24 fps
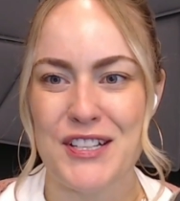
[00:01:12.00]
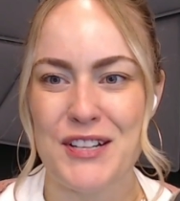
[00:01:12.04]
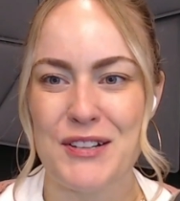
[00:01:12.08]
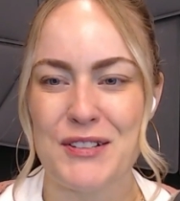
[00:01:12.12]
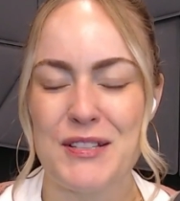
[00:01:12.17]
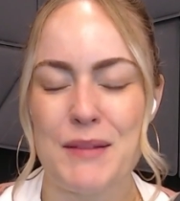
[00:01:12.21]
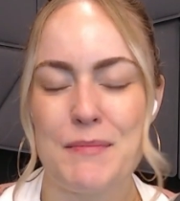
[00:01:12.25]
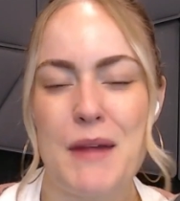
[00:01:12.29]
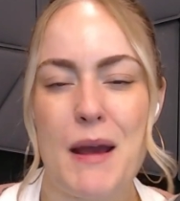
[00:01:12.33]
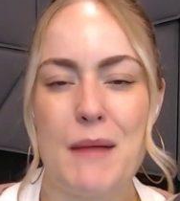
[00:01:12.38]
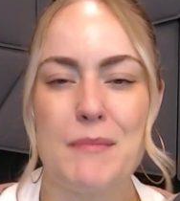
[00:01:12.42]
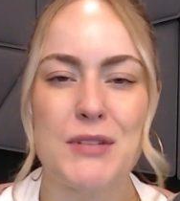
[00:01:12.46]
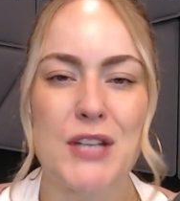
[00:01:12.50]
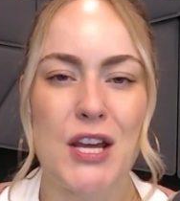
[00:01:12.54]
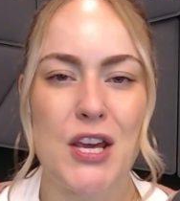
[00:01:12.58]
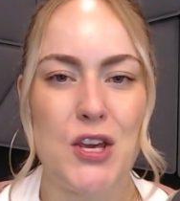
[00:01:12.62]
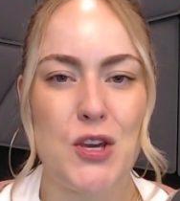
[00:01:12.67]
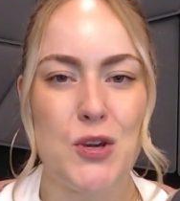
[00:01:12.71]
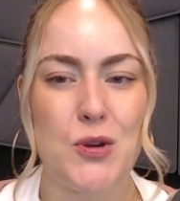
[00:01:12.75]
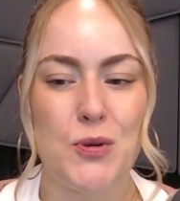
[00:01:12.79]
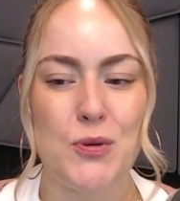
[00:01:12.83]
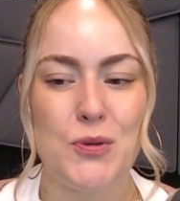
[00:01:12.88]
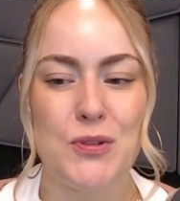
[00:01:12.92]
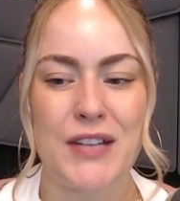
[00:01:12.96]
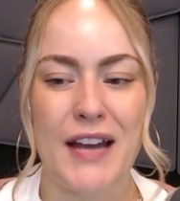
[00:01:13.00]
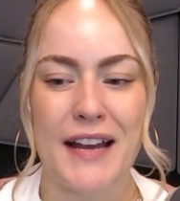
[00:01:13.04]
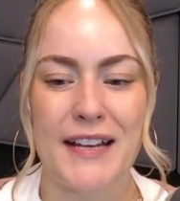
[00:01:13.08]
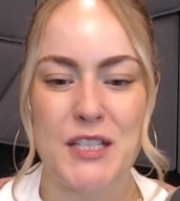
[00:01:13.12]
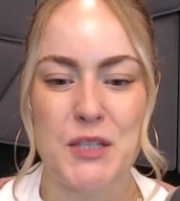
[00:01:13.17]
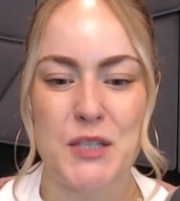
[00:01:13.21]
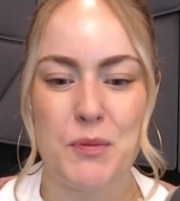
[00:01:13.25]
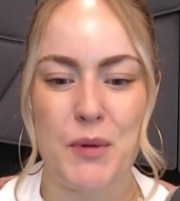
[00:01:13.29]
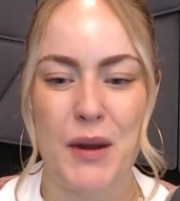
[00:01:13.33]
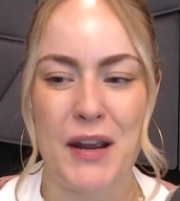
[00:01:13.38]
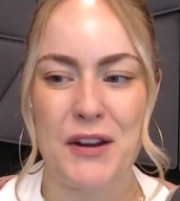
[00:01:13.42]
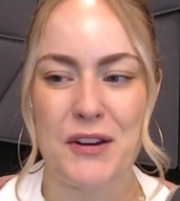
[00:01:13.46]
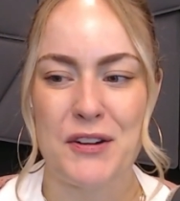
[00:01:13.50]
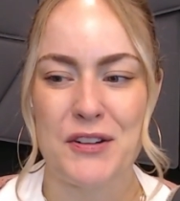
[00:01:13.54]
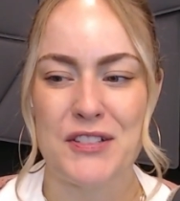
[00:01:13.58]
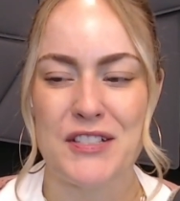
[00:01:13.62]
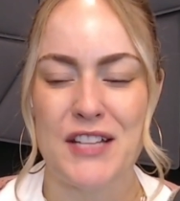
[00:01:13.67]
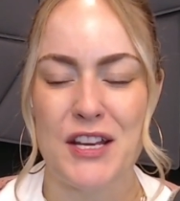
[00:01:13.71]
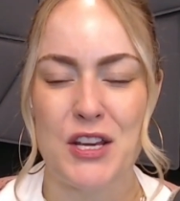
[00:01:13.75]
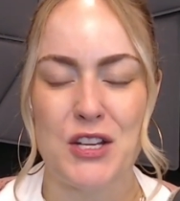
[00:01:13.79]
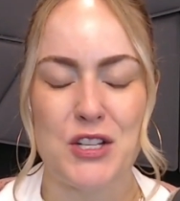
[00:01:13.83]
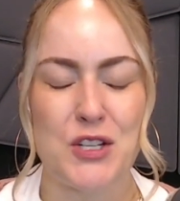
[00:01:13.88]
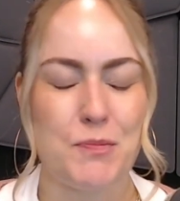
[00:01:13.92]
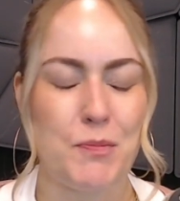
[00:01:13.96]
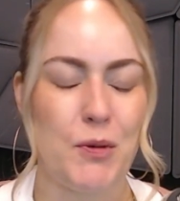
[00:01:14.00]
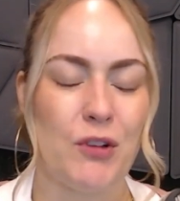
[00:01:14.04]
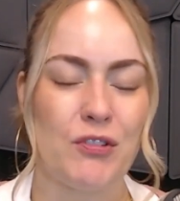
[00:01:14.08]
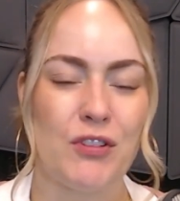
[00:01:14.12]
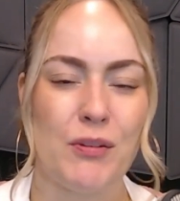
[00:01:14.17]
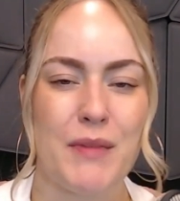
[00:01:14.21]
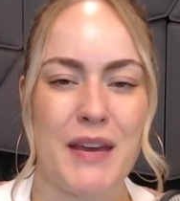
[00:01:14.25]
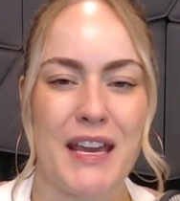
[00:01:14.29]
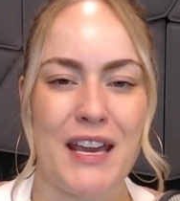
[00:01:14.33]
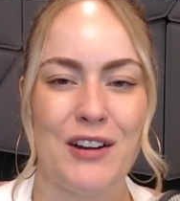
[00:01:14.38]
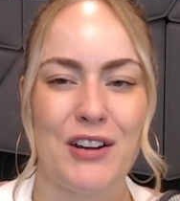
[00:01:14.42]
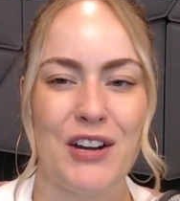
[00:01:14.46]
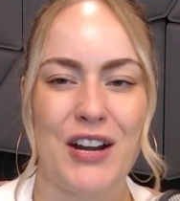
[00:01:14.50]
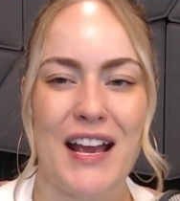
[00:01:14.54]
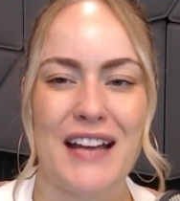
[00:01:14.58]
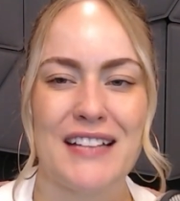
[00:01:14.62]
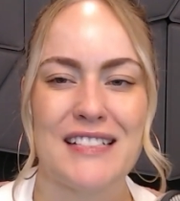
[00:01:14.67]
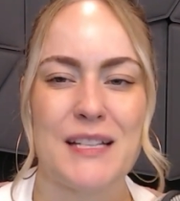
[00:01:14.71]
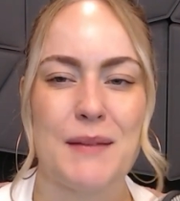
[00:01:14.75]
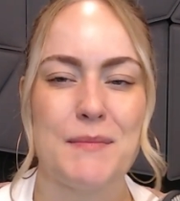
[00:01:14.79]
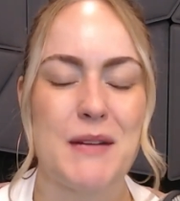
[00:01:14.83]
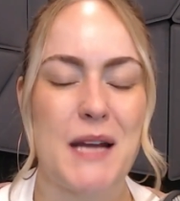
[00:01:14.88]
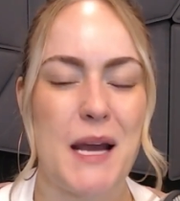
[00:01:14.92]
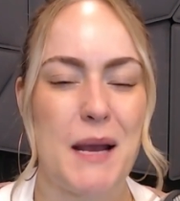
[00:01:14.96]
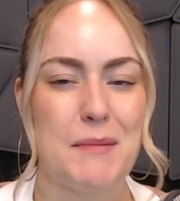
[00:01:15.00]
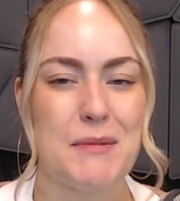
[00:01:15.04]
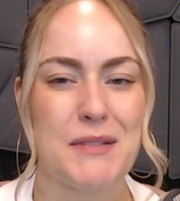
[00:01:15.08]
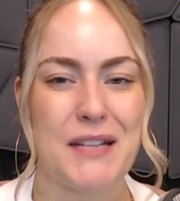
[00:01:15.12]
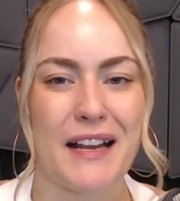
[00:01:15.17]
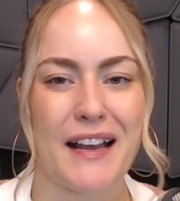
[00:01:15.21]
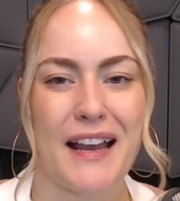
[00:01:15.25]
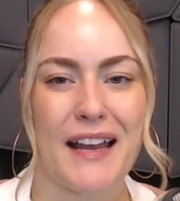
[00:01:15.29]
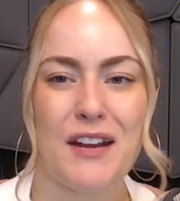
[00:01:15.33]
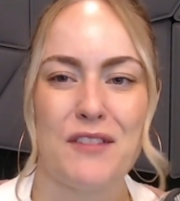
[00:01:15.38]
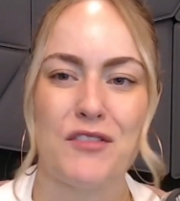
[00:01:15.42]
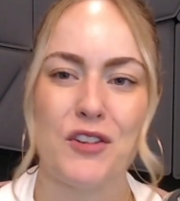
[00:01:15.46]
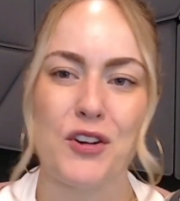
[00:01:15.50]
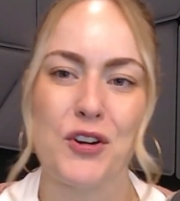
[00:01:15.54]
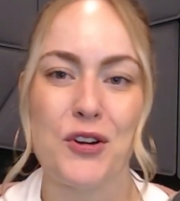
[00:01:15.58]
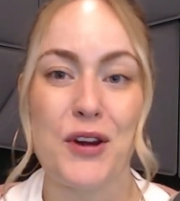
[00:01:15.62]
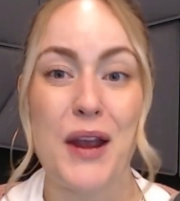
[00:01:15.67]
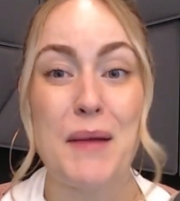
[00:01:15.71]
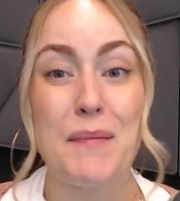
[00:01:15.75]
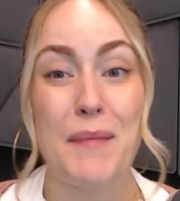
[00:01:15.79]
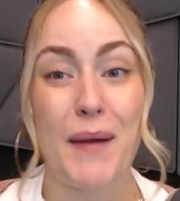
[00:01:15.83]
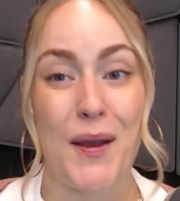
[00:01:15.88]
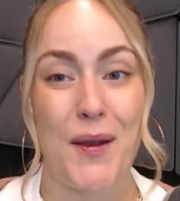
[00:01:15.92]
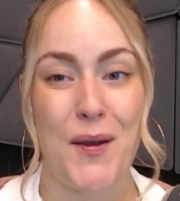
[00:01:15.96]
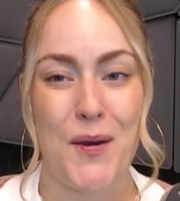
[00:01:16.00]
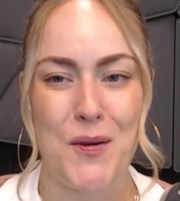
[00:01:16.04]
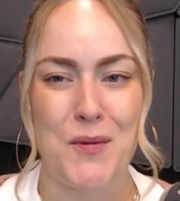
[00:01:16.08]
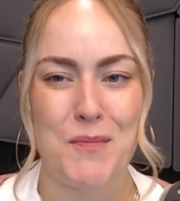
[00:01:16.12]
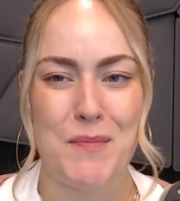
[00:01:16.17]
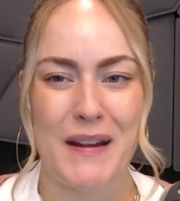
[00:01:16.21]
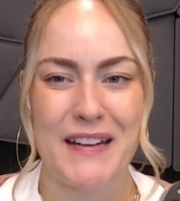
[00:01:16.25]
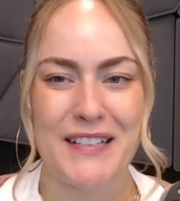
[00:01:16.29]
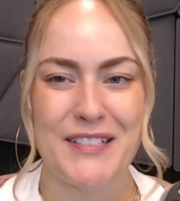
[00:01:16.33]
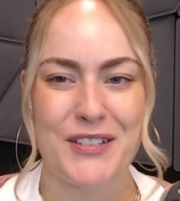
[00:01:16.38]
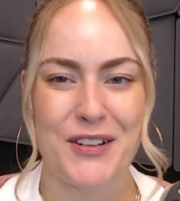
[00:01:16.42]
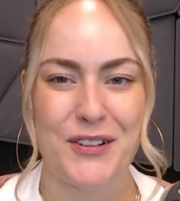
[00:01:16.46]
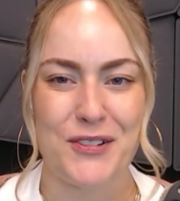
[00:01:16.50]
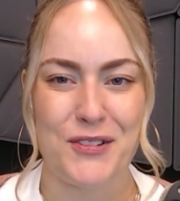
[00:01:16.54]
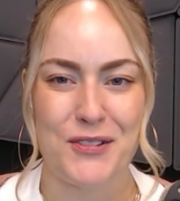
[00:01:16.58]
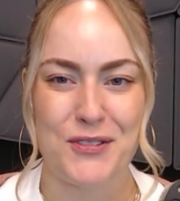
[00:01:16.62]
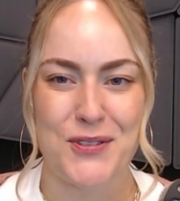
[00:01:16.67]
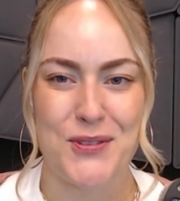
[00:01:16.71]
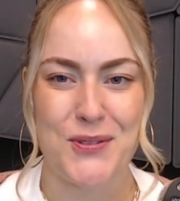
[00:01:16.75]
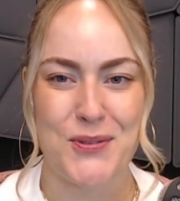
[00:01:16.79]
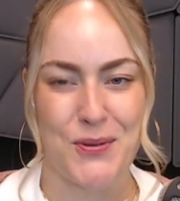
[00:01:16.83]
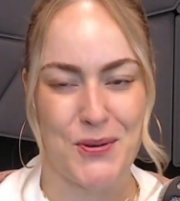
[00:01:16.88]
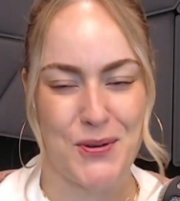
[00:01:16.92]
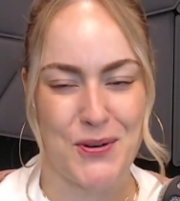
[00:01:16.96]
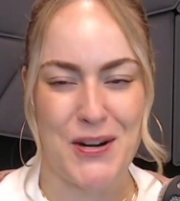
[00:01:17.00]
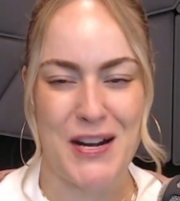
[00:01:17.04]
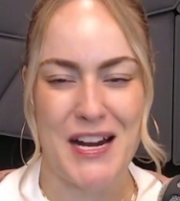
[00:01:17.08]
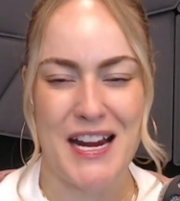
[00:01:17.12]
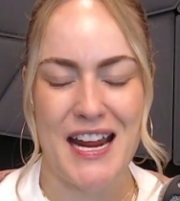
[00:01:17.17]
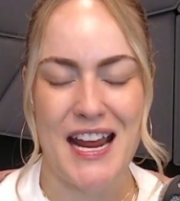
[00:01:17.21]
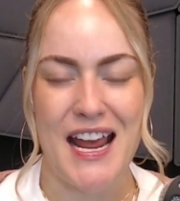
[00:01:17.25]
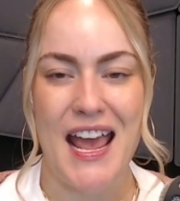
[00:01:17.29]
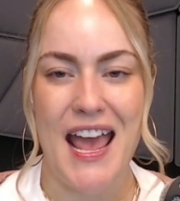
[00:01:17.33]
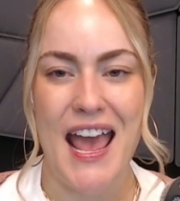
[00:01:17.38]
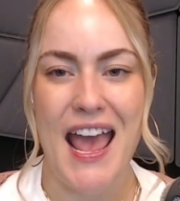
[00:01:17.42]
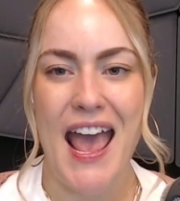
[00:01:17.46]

You know, sometimes I use icebreakers that you can just pull from the internet. Sometimes I kind of create my own based on your story.